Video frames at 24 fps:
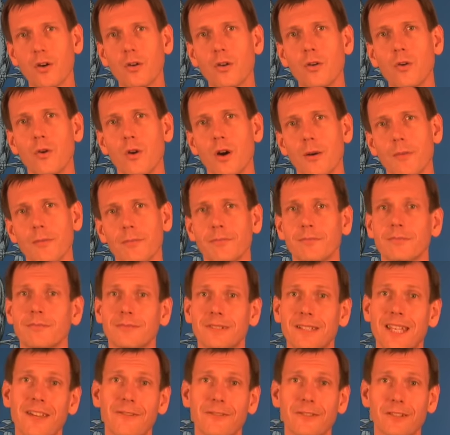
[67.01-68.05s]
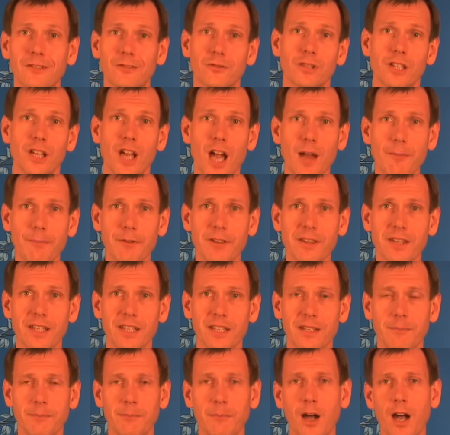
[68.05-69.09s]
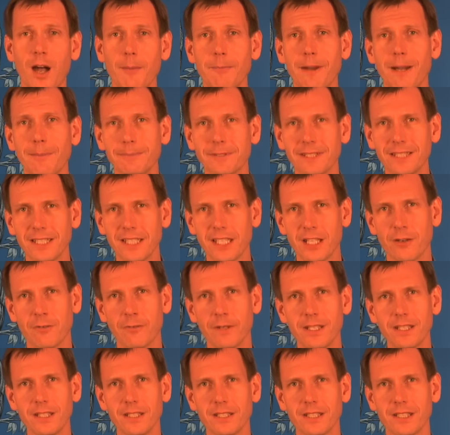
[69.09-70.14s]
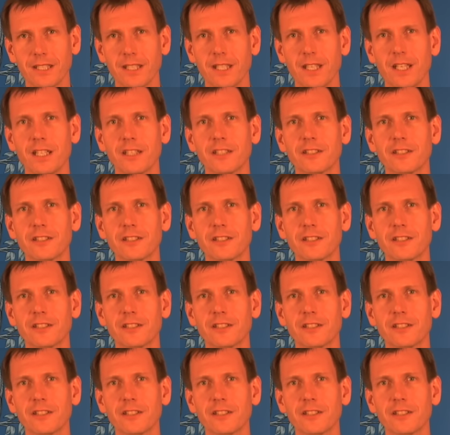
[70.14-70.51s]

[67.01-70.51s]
Or even do the opposite, mop up the liquidity,